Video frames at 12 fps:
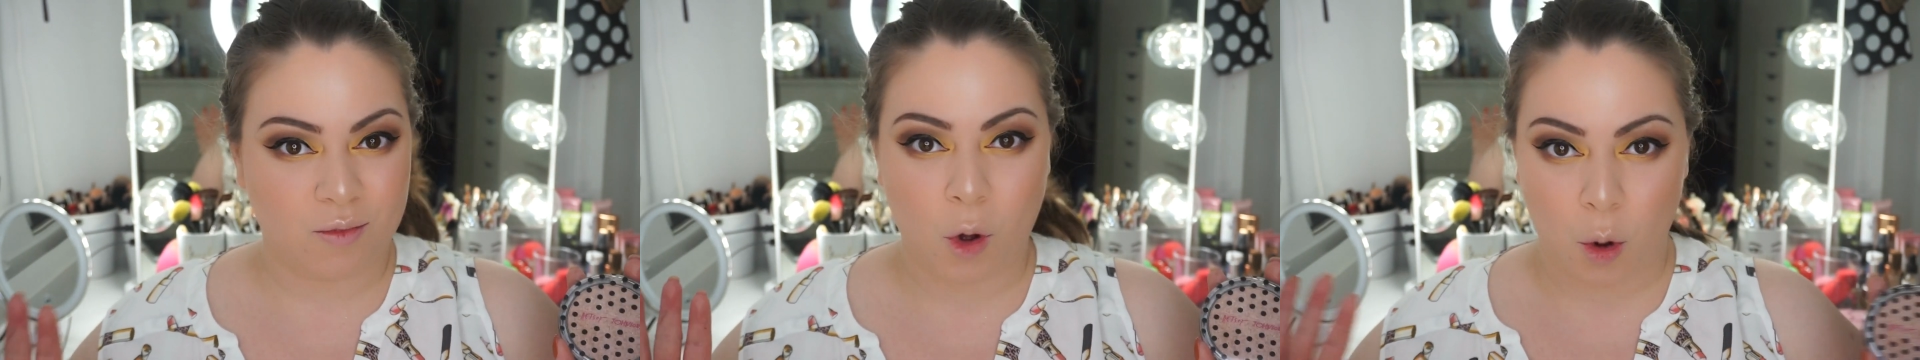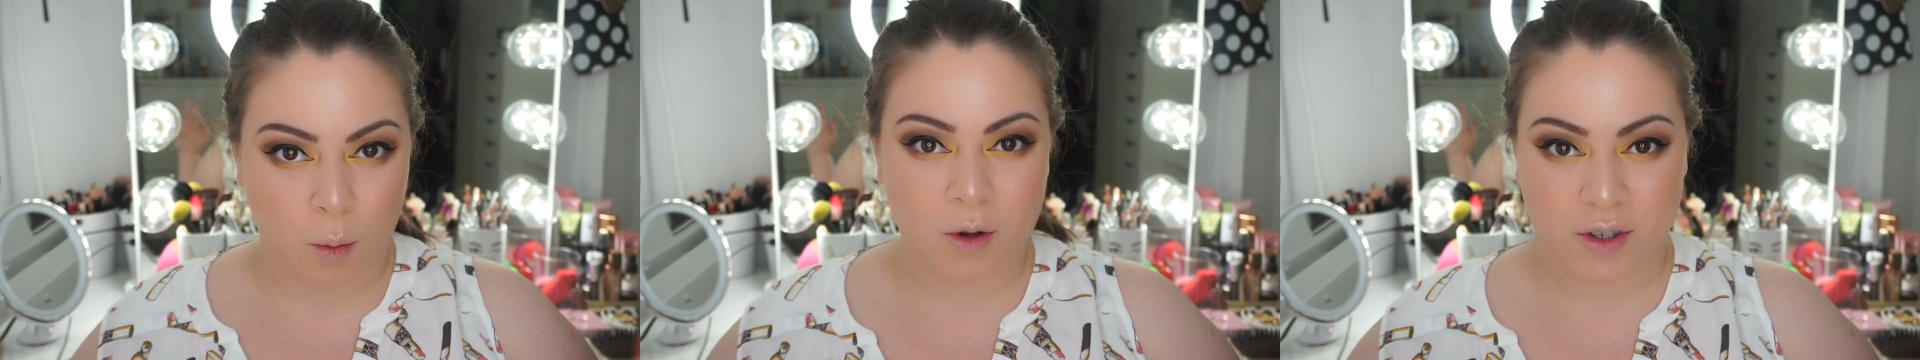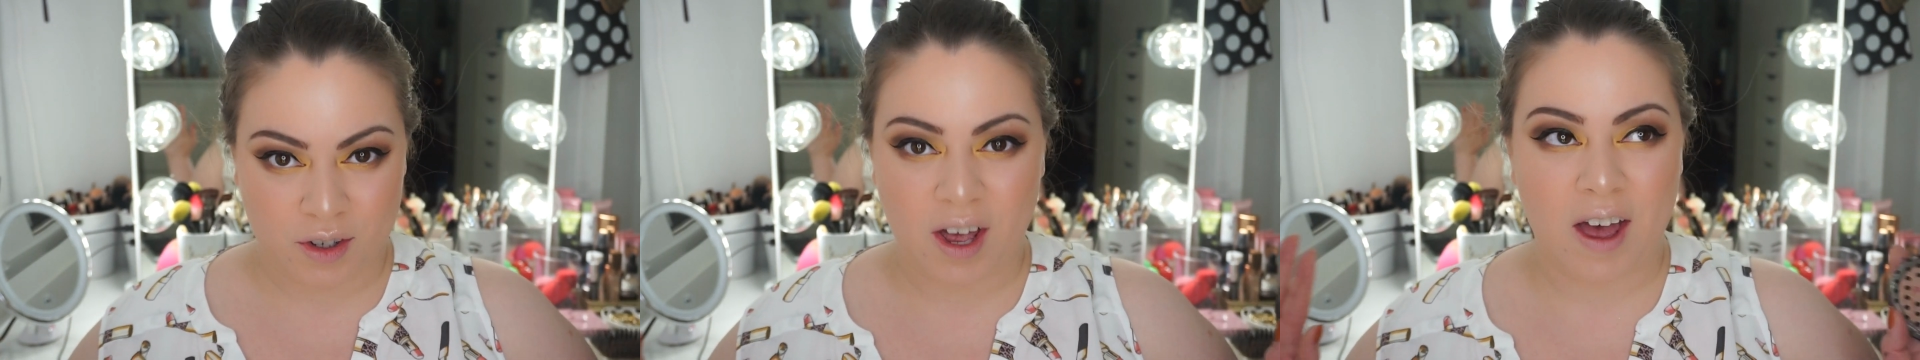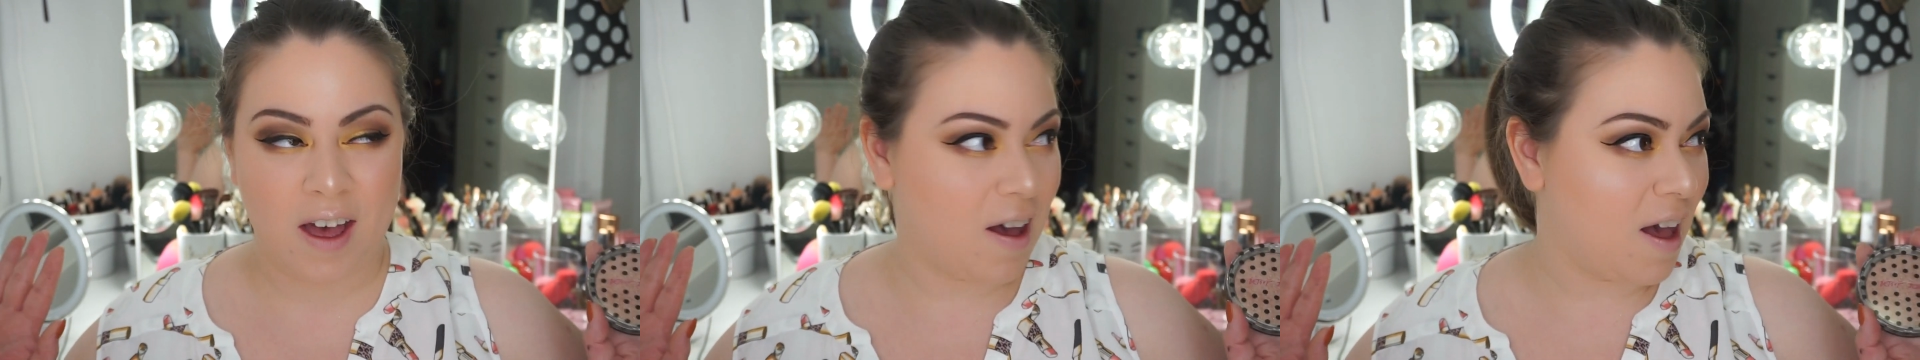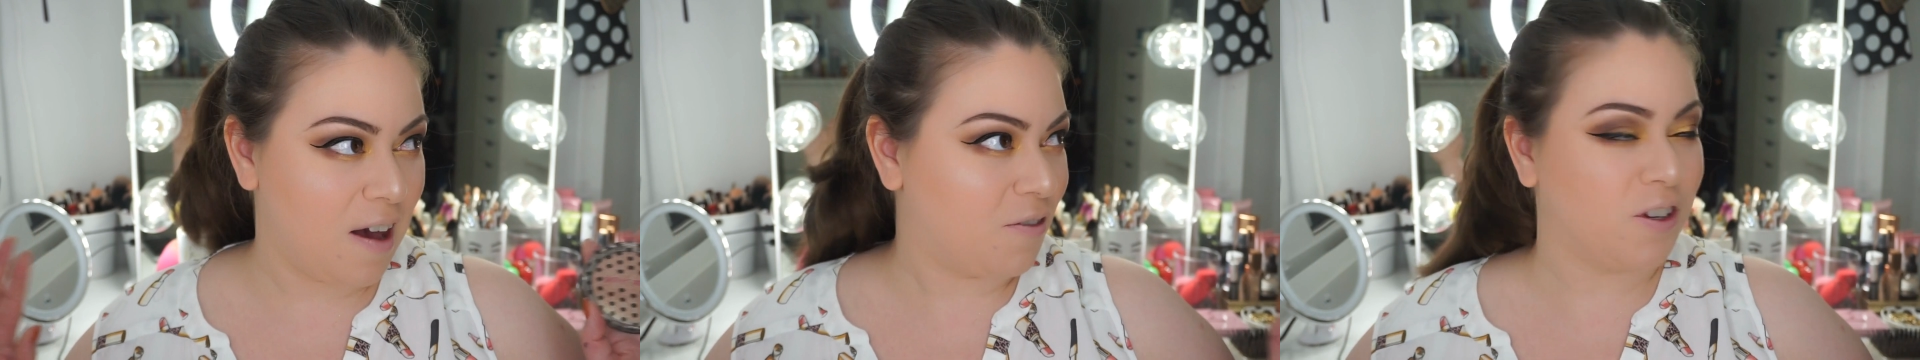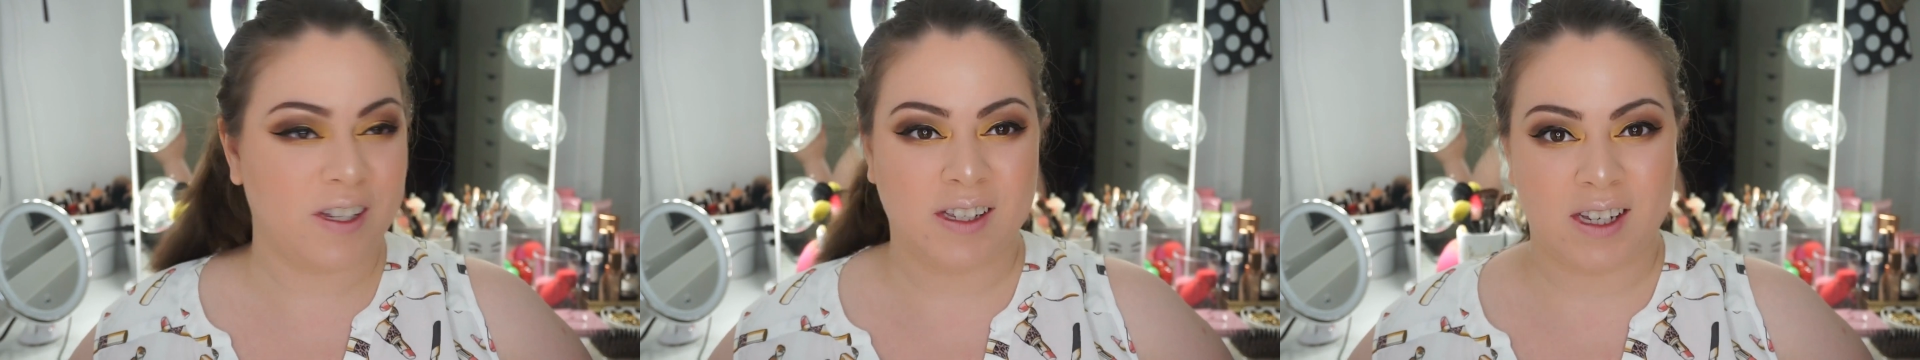almost
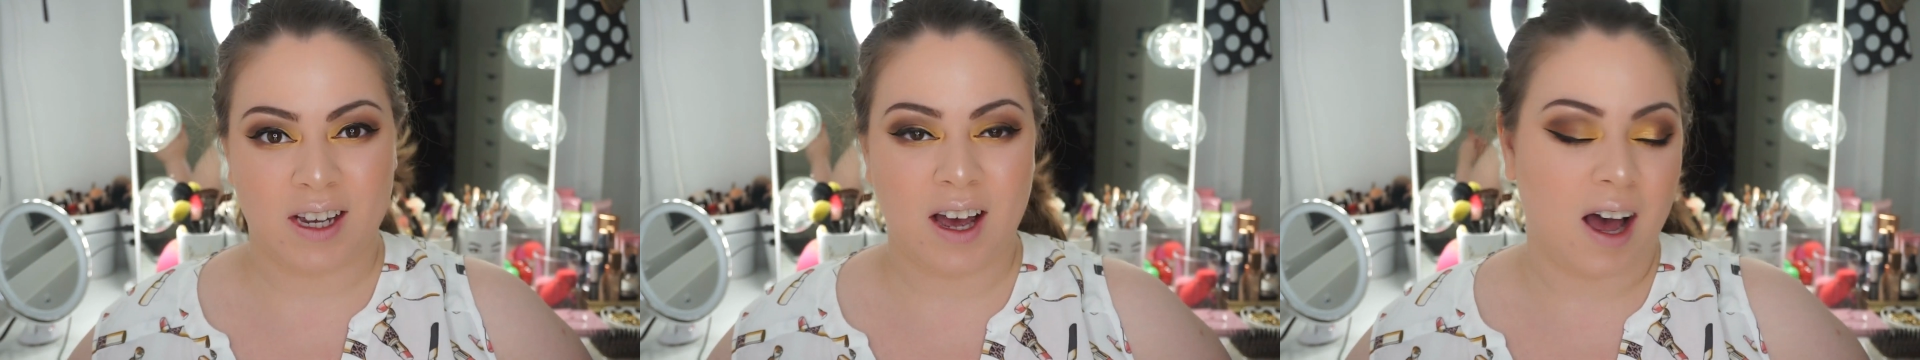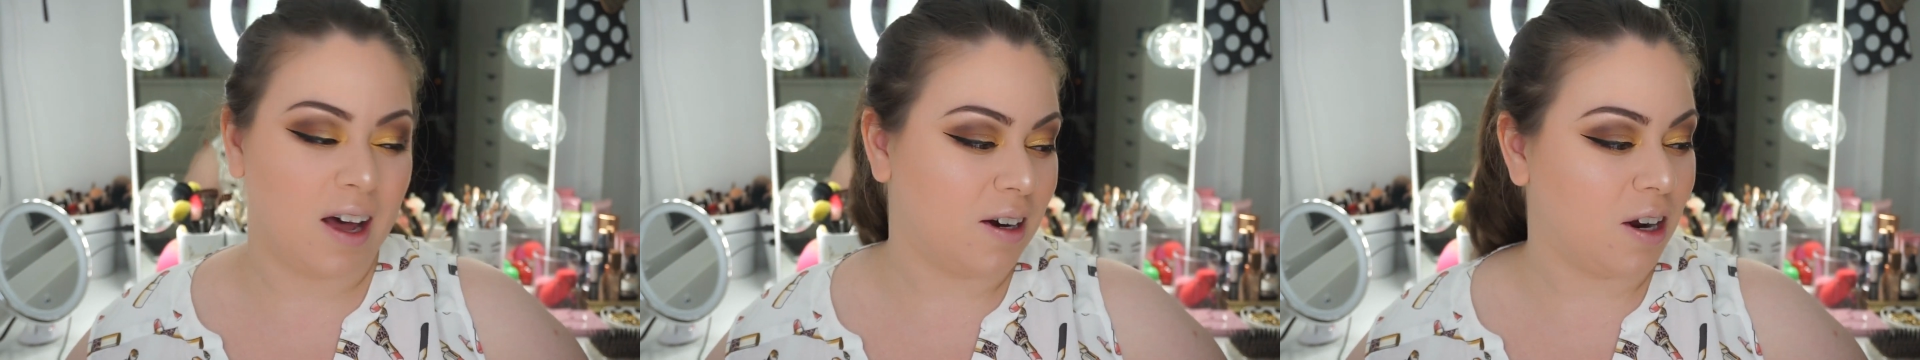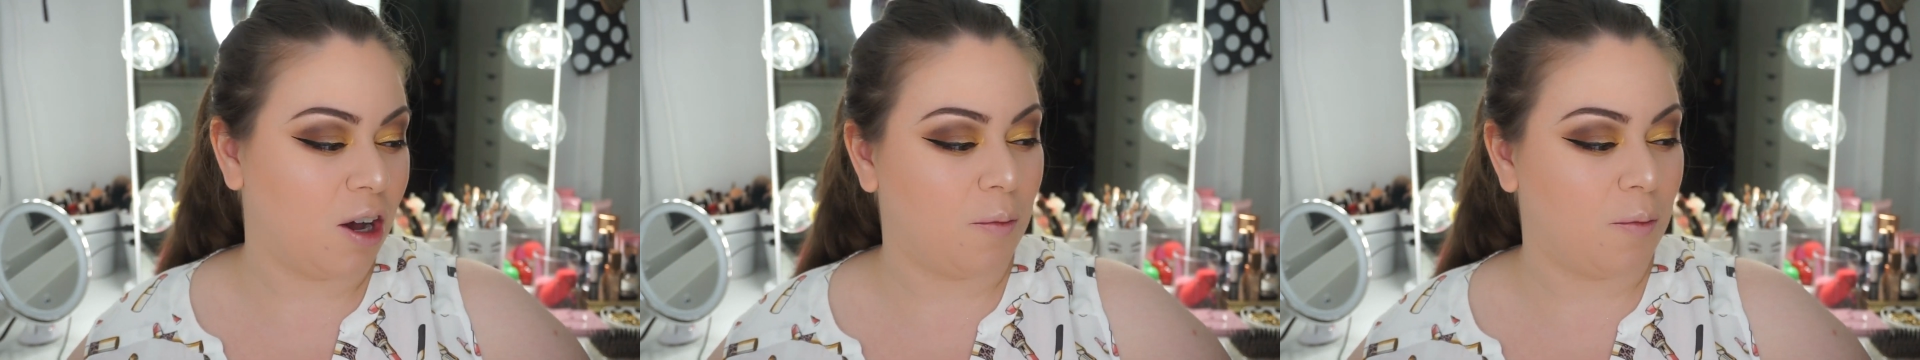ever since I got it,